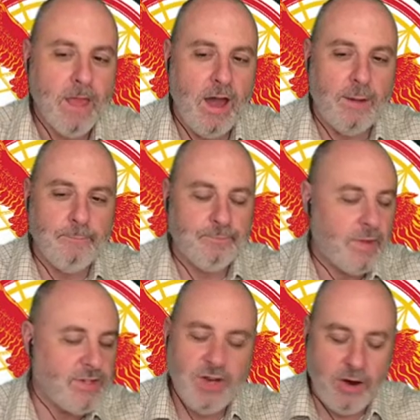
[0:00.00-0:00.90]
Um,
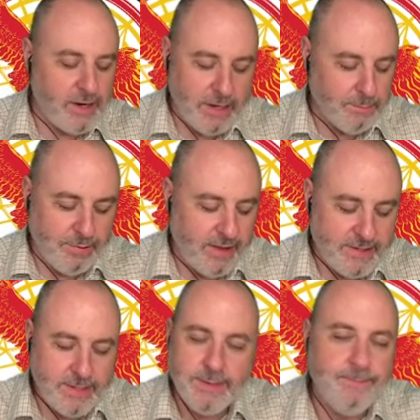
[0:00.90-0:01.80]
dark and
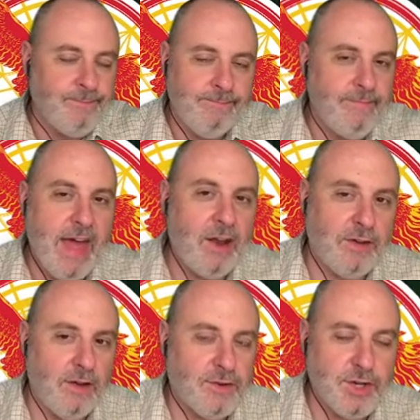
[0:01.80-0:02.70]
unpleasant, that'll
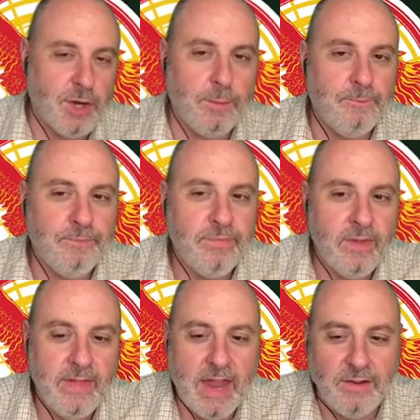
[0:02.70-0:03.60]
never do.
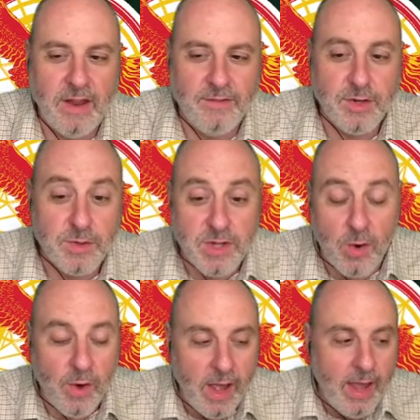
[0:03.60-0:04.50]
That'll never do.
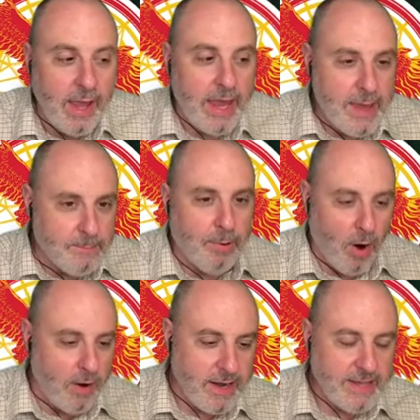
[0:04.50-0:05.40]
So, in
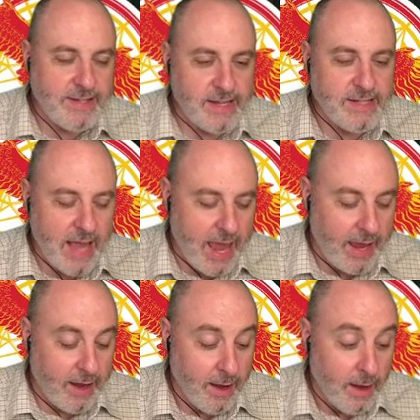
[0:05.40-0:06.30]
part, is he
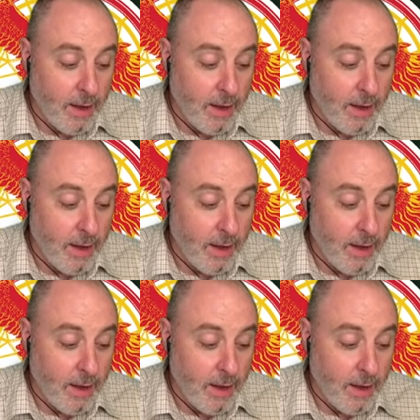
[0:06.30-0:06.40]
saying,